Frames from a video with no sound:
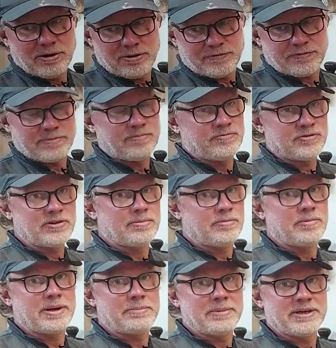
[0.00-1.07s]
know from some
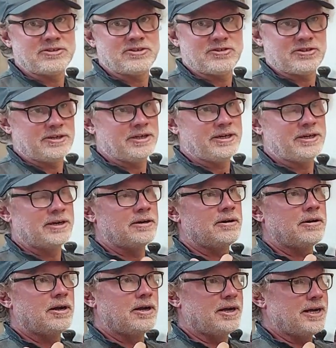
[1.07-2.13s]
of my benches in
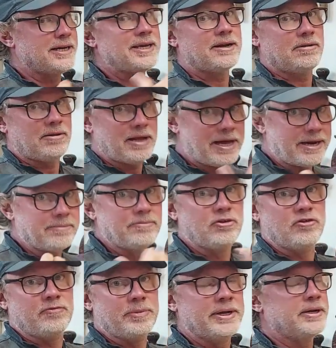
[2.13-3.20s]
here, I get a lot of
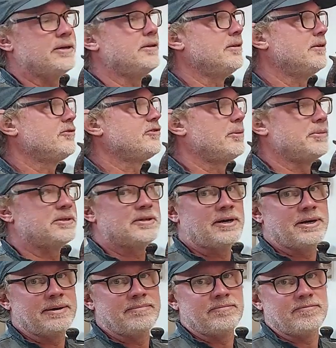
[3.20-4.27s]
movement in the
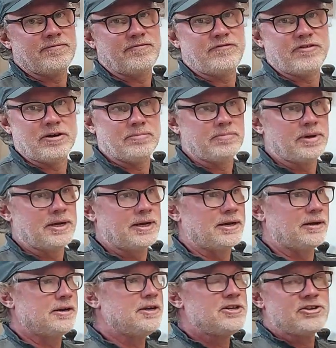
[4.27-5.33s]
summertime
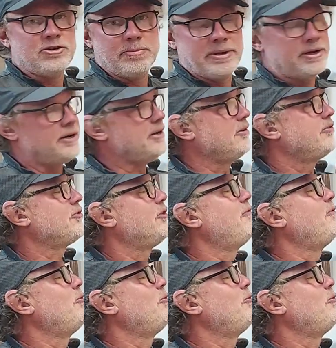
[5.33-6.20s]
from humidity and so